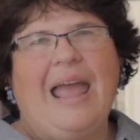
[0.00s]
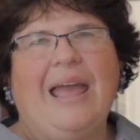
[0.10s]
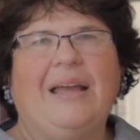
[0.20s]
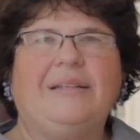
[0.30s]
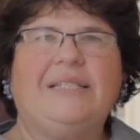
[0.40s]

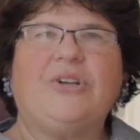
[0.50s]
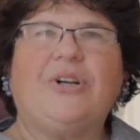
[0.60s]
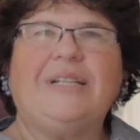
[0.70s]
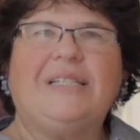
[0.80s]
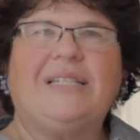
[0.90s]
and
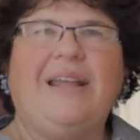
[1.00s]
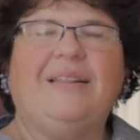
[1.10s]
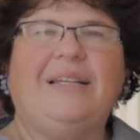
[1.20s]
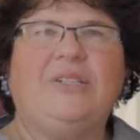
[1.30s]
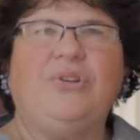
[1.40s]
started
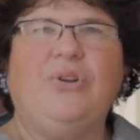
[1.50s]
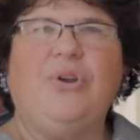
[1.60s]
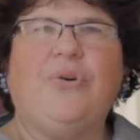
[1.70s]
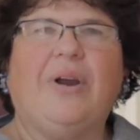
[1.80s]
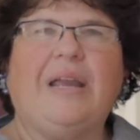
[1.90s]
sailing to New
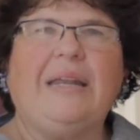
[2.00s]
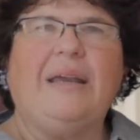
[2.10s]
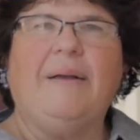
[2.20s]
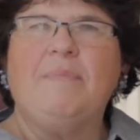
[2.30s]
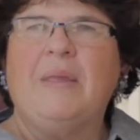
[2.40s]
York. And
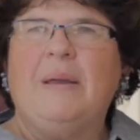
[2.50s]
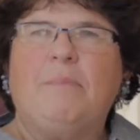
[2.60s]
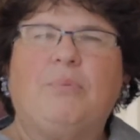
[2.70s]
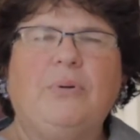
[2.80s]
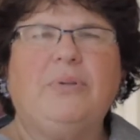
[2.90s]
a
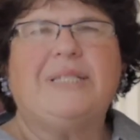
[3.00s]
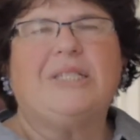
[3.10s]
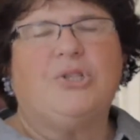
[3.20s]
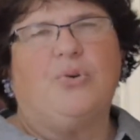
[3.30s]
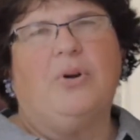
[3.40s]
brutal
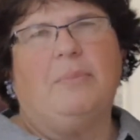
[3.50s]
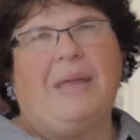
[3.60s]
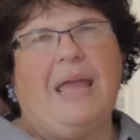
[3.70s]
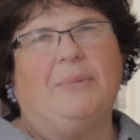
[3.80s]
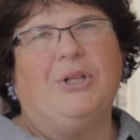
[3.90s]
storm
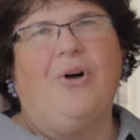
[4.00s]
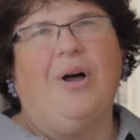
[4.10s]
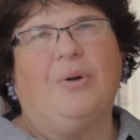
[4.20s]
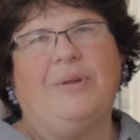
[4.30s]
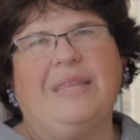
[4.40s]
came
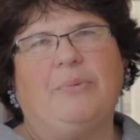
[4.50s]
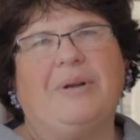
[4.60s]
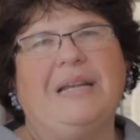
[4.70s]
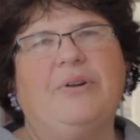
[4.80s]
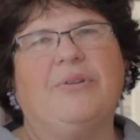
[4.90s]
along when they were
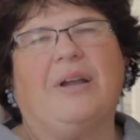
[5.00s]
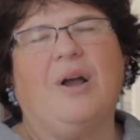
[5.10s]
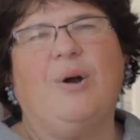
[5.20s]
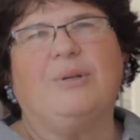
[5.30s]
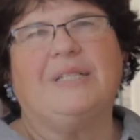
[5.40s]
near the
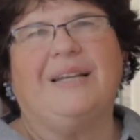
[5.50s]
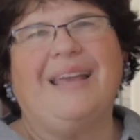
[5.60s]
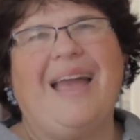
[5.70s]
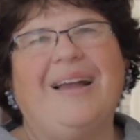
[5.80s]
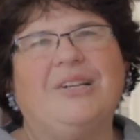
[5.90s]
coast, and he
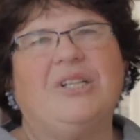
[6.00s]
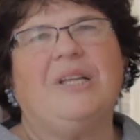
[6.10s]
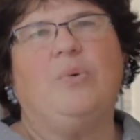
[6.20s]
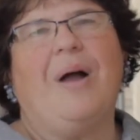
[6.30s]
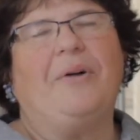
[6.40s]

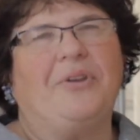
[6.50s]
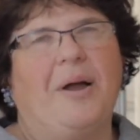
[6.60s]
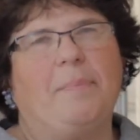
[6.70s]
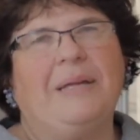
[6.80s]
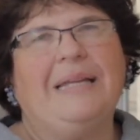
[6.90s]
actually wound
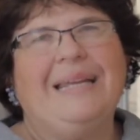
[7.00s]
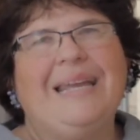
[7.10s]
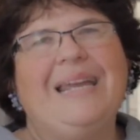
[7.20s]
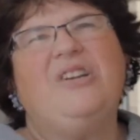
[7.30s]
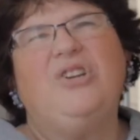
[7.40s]
up
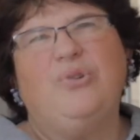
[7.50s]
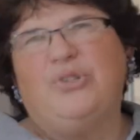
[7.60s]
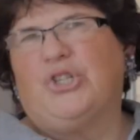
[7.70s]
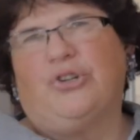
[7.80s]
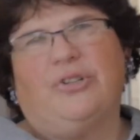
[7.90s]
in New
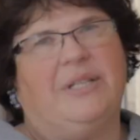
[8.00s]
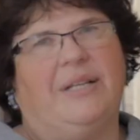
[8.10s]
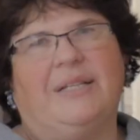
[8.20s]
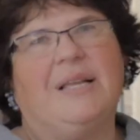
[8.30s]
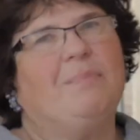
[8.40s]

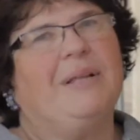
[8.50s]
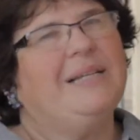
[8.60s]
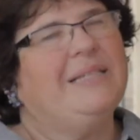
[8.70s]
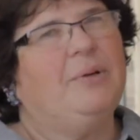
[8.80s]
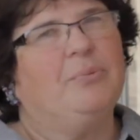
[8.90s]
Jersey,
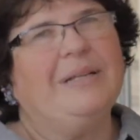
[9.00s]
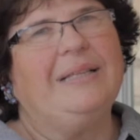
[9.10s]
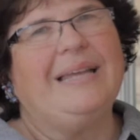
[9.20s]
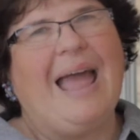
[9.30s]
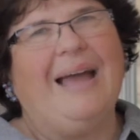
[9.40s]
someplace he
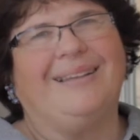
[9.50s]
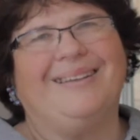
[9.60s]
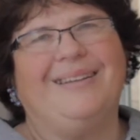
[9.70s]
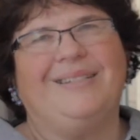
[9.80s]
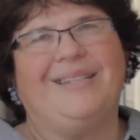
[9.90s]
really
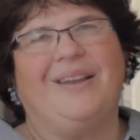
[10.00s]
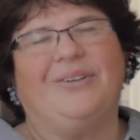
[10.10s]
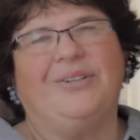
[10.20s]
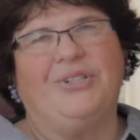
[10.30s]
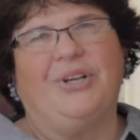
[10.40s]
hadn't
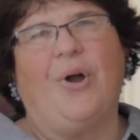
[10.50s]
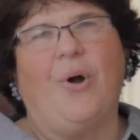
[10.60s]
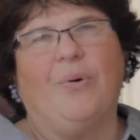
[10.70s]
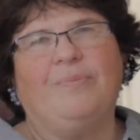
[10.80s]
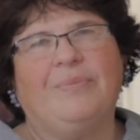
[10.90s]
intended to go.